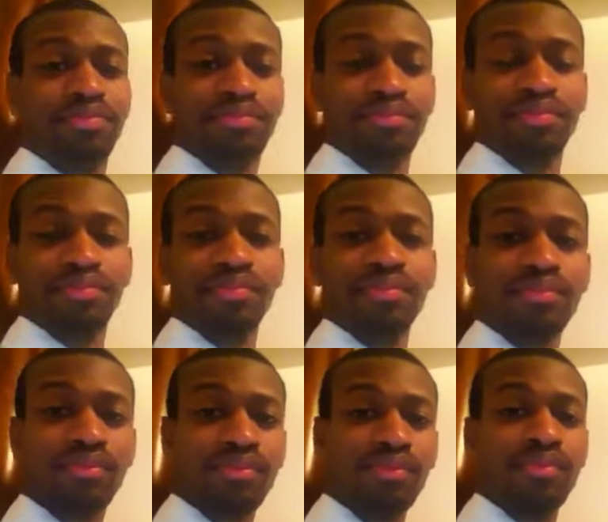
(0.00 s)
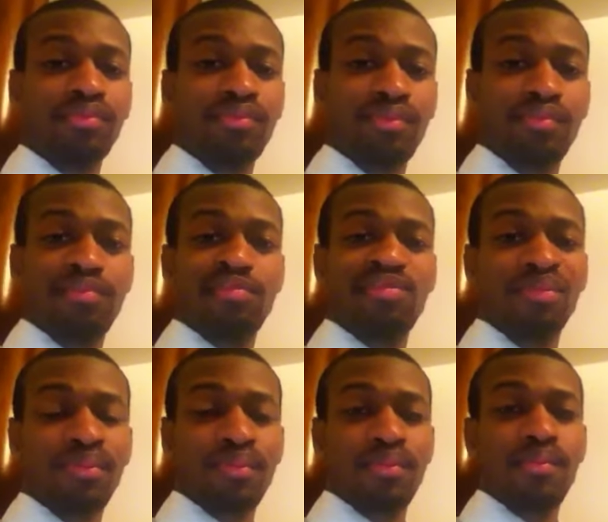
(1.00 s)

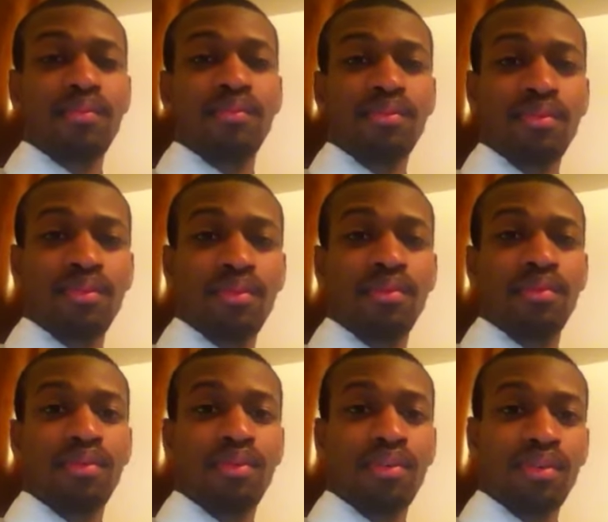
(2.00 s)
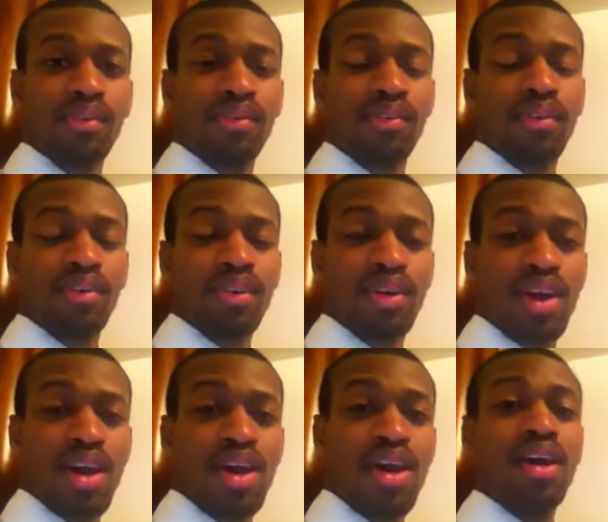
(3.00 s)

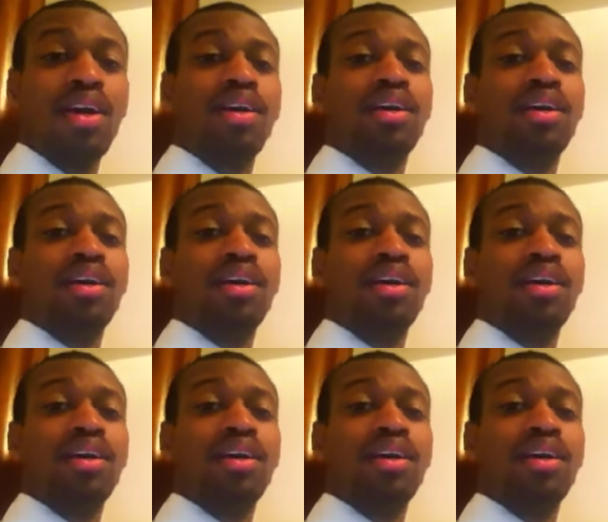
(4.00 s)
(no one is talking)